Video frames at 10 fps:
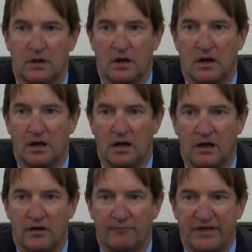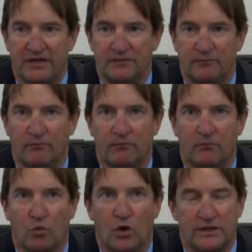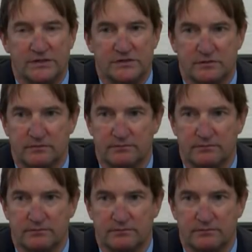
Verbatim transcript: Uh, met him once.